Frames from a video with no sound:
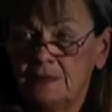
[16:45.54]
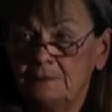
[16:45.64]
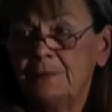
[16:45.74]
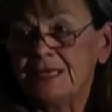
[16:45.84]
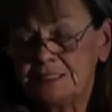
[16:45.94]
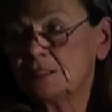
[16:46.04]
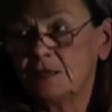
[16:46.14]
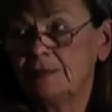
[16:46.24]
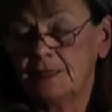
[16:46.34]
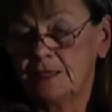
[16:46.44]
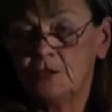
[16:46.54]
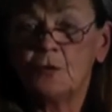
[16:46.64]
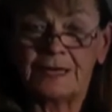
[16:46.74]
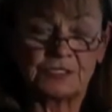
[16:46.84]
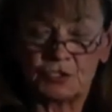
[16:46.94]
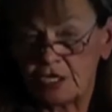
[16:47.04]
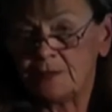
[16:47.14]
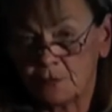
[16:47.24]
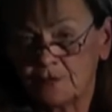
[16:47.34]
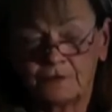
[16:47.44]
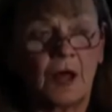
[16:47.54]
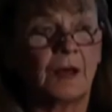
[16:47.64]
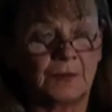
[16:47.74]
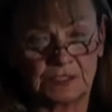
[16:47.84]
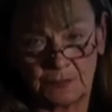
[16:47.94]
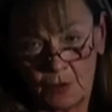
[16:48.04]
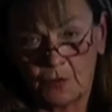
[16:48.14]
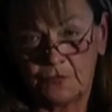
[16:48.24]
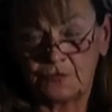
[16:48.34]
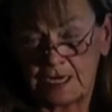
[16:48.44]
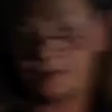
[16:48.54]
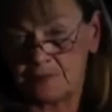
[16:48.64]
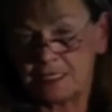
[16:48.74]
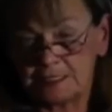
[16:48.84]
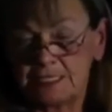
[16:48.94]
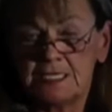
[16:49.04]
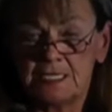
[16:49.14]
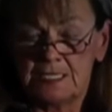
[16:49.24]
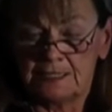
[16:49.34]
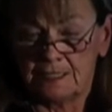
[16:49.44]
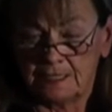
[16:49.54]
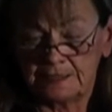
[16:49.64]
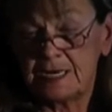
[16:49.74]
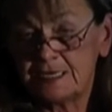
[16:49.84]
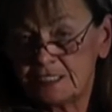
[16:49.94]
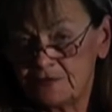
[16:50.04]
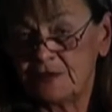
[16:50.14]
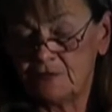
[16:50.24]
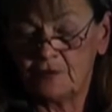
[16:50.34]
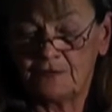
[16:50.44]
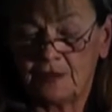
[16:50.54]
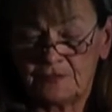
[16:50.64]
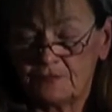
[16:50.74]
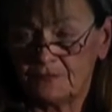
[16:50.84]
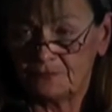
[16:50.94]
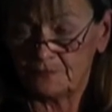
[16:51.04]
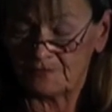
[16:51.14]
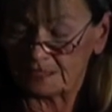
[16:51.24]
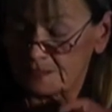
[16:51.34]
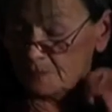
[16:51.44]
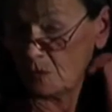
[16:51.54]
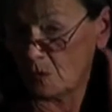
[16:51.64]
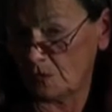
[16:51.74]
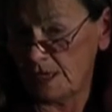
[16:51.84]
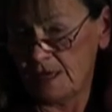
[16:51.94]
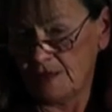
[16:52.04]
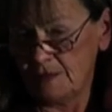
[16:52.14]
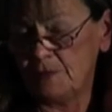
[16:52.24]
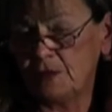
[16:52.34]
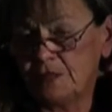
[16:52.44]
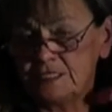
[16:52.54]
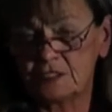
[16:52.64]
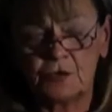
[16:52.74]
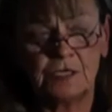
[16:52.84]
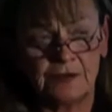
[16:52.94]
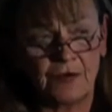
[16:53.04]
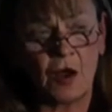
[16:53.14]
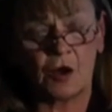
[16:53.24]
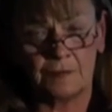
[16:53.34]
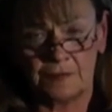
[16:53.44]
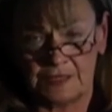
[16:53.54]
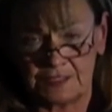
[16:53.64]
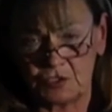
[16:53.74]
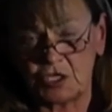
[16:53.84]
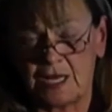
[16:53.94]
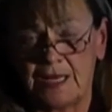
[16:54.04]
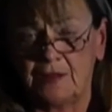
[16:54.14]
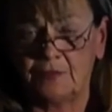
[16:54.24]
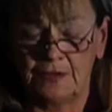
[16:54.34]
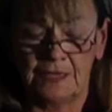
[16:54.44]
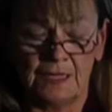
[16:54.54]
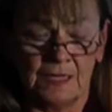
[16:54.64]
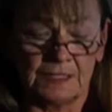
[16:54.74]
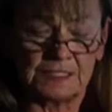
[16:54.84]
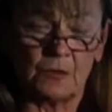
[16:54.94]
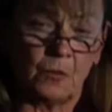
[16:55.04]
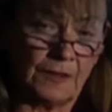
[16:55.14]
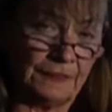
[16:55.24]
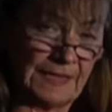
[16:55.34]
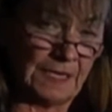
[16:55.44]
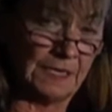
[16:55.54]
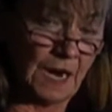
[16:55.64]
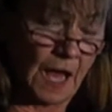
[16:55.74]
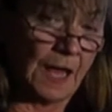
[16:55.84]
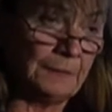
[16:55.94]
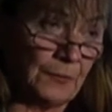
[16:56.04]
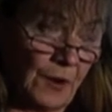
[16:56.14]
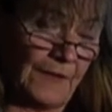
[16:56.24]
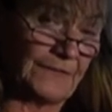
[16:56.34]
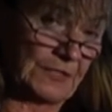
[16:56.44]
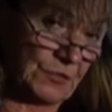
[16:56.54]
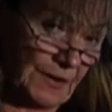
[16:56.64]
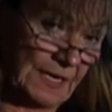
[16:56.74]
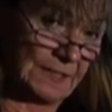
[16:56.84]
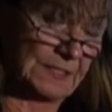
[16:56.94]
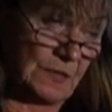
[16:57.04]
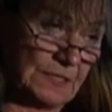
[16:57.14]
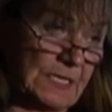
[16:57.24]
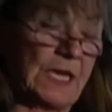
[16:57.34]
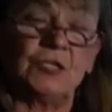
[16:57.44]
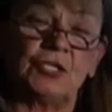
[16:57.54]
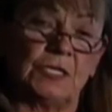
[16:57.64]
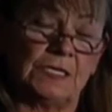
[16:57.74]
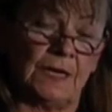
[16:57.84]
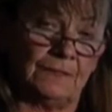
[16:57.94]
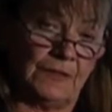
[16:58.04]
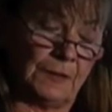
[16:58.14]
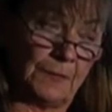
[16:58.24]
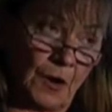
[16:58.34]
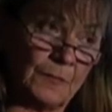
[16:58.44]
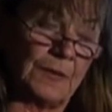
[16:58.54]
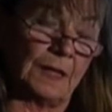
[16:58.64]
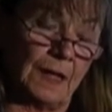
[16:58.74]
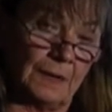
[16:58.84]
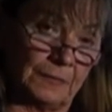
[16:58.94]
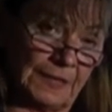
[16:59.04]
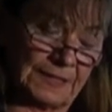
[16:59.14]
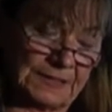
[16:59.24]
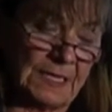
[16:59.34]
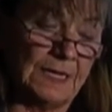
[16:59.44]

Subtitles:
based on the U.S. Chamber of Commerce mold statement, scientific view of health effects of mold, the buildings couldn't have harmed this child. So what the nonprofit trade association of the apartment complex